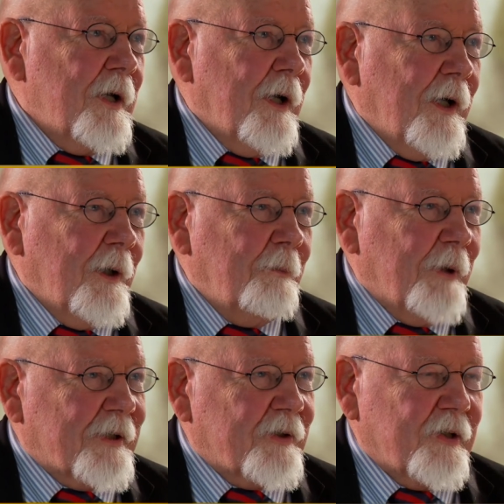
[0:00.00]

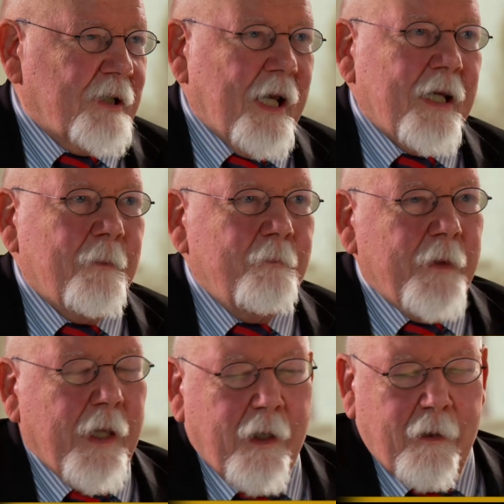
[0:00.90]
But today
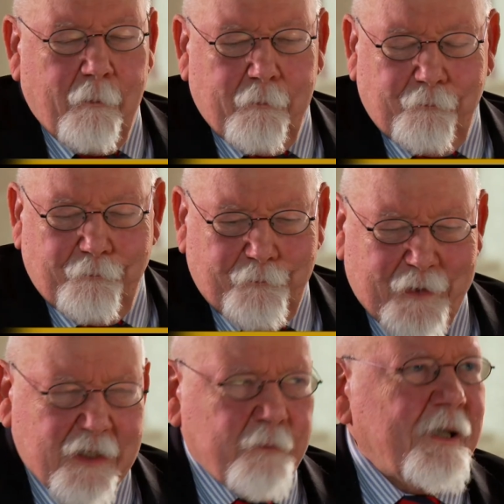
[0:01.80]

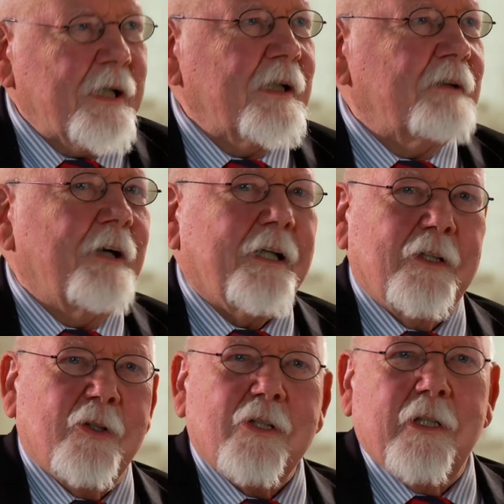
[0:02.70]
there's Michael Quack
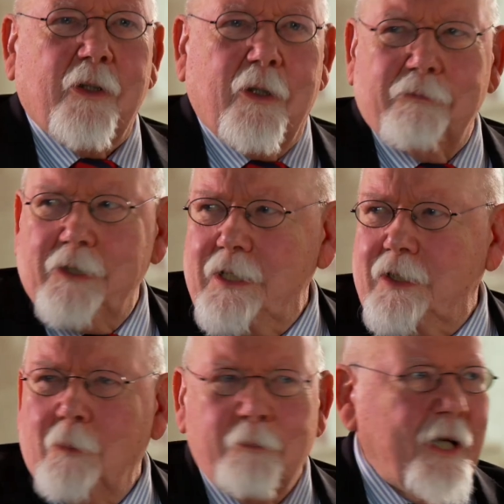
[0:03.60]
in Düsseldorf and he
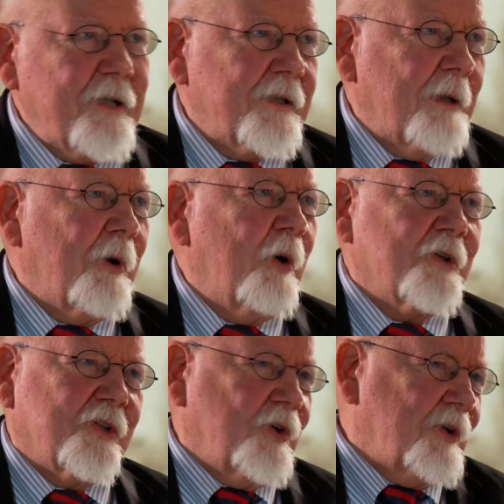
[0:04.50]
complains that I'm
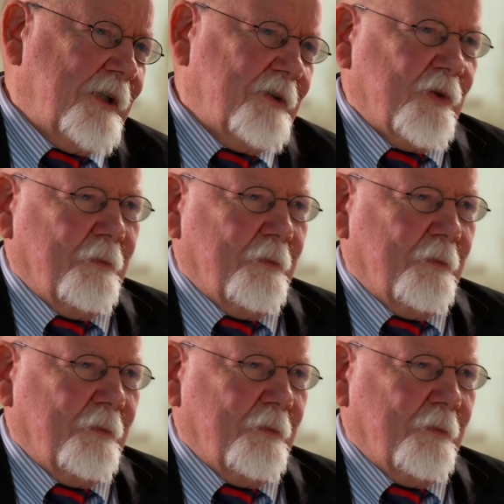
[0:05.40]
always talking too